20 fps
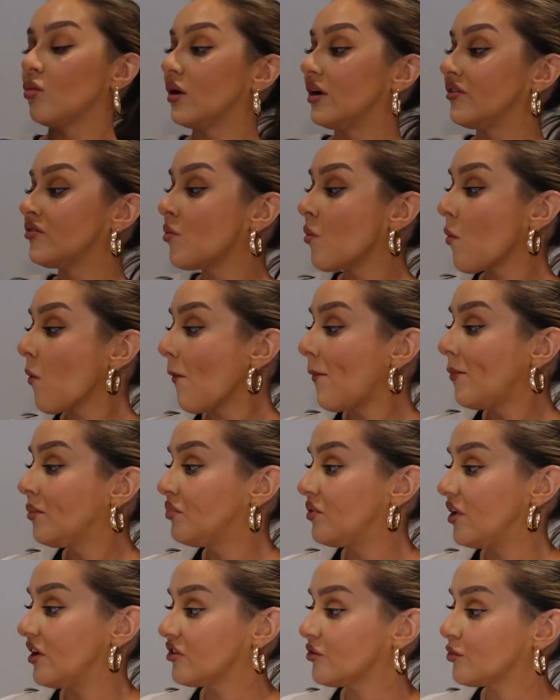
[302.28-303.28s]
with
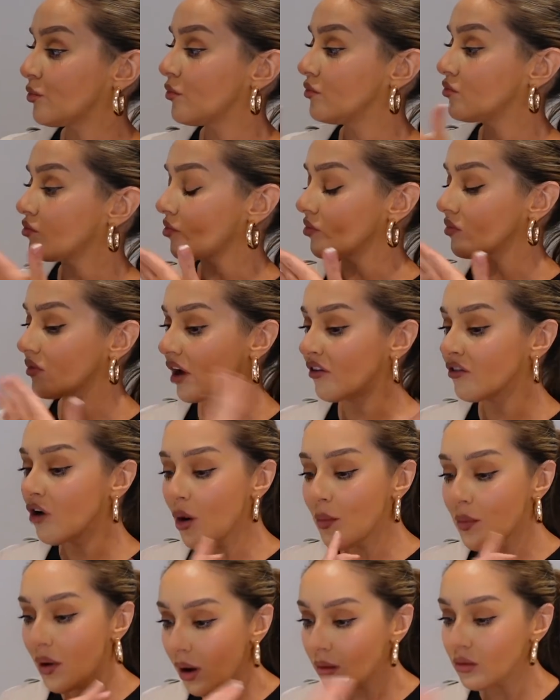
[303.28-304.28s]
this. I've
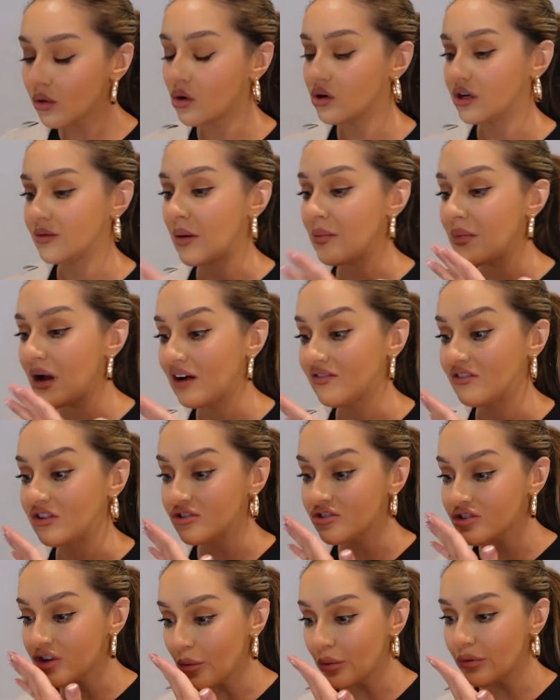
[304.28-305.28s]
got popcorn in my mouth and
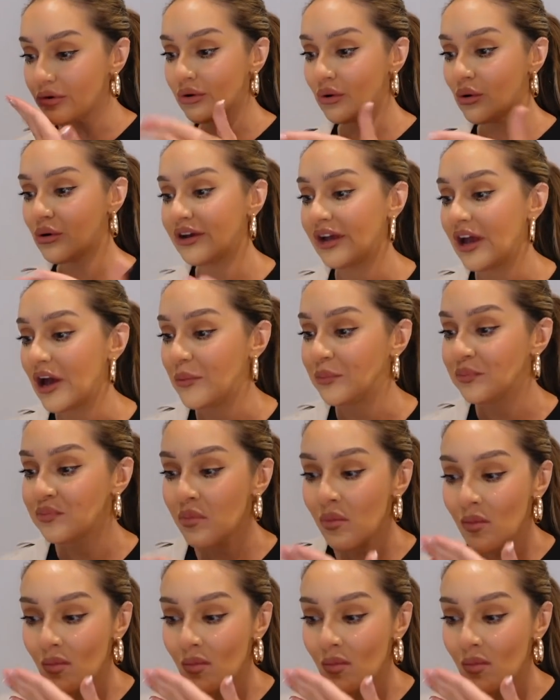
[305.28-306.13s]
it's so annoying.